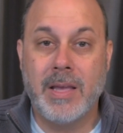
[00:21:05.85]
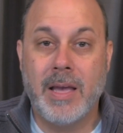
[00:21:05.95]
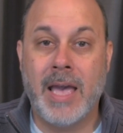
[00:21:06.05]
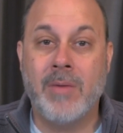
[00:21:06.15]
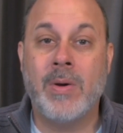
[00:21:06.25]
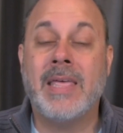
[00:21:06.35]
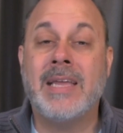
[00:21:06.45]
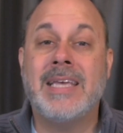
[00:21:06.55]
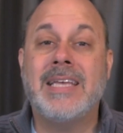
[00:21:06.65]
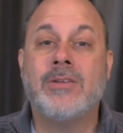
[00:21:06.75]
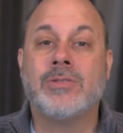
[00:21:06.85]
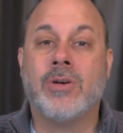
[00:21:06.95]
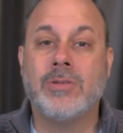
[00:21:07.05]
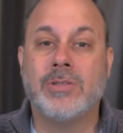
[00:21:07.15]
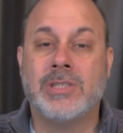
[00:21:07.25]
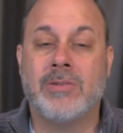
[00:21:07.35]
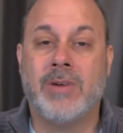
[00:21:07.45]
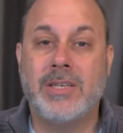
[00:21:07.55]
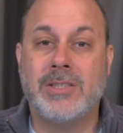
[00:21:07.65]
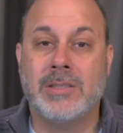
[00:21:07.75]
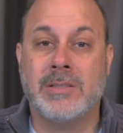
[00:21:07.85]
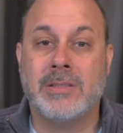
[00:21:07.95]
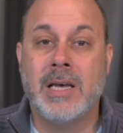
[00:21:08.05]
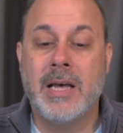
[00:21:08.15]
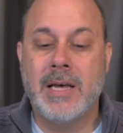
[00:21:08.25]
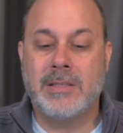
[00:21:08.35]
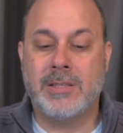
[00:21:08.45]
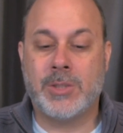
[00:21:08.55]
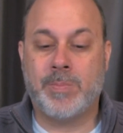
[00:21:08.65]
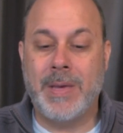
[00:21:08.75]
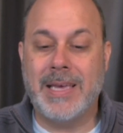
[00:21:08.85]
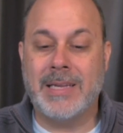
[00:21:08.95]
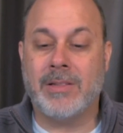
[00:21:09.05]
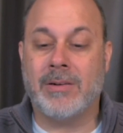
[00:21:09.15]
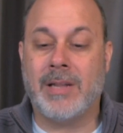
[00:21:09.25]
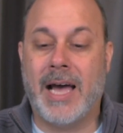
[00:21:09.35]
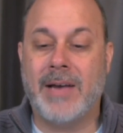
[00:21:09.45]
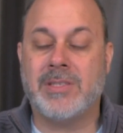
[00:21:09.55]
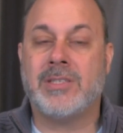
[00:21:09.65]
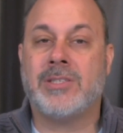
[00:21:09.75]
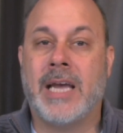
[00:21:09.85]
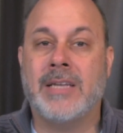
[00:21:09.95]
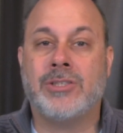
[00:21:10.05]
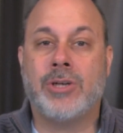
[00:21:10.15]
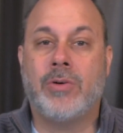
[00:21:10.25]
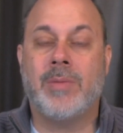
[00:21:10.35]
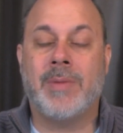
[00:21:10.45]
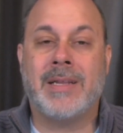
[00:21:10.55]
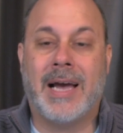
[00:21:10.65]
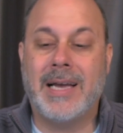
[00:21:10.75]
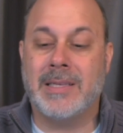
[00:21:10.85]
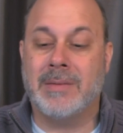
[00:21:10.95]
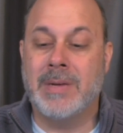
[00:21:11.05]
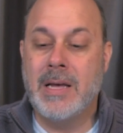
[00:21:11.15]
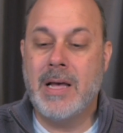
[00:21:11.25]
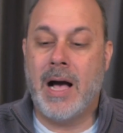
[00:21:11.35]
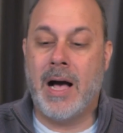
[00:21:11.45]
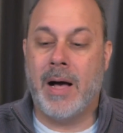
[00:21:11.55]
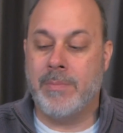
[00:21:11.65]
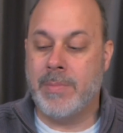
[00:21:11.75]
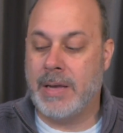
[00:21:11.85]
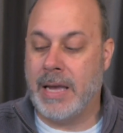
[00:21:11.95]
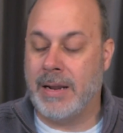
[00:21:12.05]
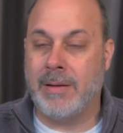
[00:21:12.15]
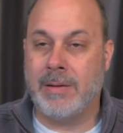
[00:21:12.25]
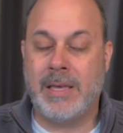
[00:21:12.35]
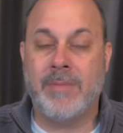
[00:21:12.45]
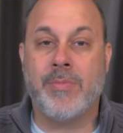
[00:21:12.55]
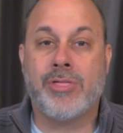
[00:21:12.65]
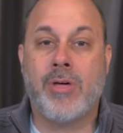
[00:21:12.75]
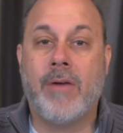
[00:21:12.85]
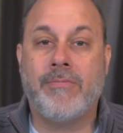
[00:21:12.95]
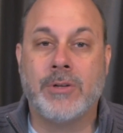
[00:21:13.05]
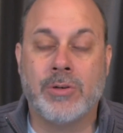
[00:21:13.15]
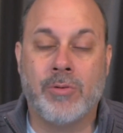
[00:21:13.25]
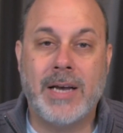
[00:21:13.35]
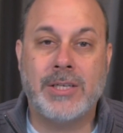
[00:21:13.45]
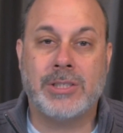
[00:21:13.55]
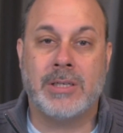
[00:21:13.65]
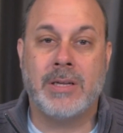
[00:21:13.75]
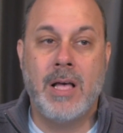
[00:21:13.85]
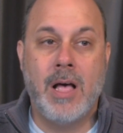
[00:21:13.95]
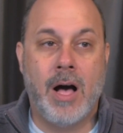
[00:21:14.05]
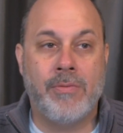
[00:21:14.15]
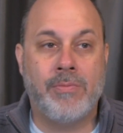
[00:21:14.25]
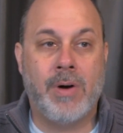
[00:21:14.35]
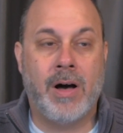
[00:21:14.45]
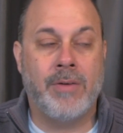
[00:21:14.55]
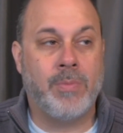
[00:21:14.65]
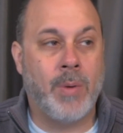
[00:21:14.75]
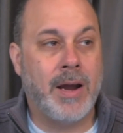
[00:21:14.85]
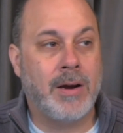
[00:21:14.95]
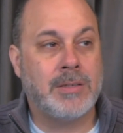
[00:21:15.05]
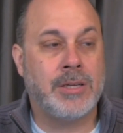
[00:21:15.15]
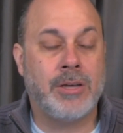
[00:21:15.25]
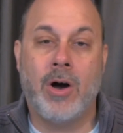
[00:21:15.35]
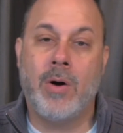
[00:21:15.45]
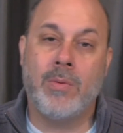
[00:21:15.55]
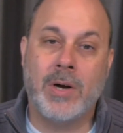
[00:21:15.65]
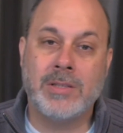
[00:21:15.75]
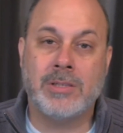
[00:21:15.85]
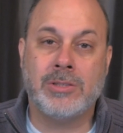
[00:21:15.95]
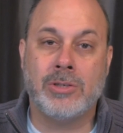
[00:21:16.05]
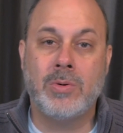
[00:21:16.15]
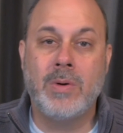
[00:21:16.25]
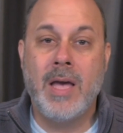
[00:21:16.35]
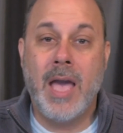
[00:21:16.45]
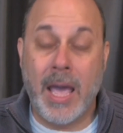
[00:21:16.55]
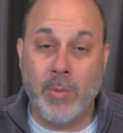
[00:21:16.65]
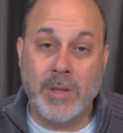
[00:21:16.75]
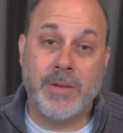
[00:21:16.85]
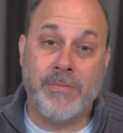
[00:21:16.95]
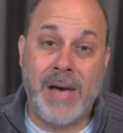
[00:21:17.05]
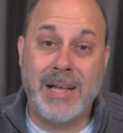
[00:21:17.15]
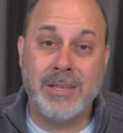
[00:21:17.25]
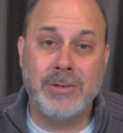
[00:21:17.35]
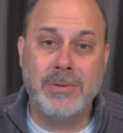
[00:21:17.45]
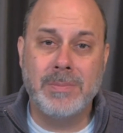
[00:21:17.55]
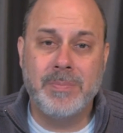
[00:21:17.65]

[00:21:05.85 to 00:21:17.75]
And when they need those older generations to speak into their lives and, and show them and guide them um, and, and give them thoughtful direction of, of where to go and what to do and what to value.